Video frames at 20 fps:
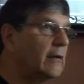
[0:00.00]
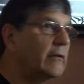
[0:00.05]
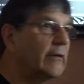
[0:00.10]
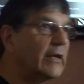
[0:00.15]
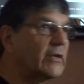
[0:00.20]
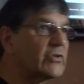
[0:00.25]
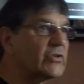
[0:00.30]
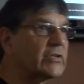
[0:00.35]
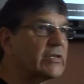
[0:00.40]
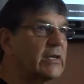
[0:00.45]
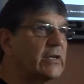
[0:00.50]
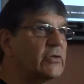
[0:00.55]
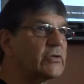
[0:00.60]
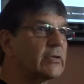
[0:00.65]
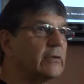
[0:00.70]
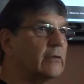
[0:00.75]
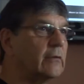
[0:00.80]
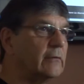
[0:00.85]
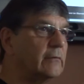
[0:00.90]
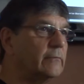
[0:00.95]
that's
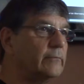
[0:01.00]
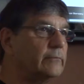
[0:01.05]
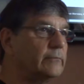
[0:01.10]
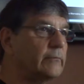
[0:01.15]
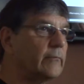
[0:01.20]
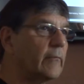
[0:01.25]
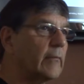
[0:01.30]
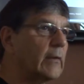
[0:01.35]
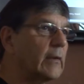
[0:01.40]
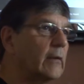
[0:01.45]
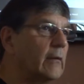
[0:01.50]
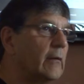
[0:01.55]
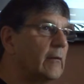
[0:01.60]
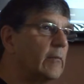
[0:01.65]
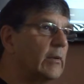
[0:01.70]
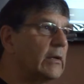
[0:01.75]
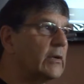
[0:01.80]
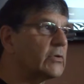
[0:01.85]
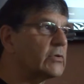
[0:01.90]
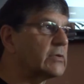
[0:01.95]
seasonal.
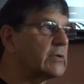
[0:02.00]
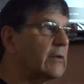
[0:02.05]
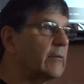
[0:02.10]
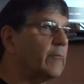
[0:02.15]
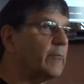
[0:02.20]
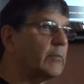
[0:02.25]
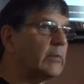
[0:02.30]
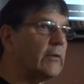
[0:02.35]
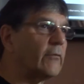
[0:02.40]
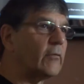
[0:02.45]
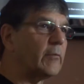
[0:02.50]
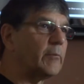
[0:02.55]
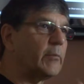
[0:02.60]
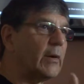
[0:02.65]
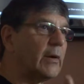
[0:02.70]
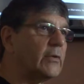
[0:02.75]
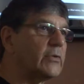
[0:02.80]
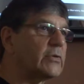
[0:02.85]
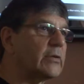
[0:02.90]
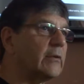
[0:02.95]
Because different
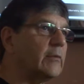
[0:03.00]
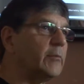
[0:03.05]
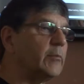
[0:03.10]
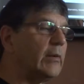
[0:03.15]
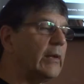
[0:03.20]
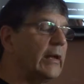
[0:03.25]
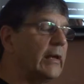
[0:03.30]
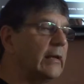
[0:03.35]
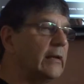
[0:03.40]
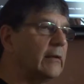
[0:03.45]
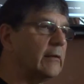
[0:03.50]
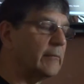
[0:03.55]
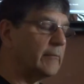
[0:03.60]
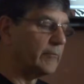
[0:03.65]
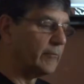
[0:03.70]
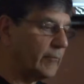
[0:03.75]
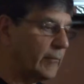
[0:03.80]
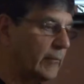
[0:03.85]
parts of the planet,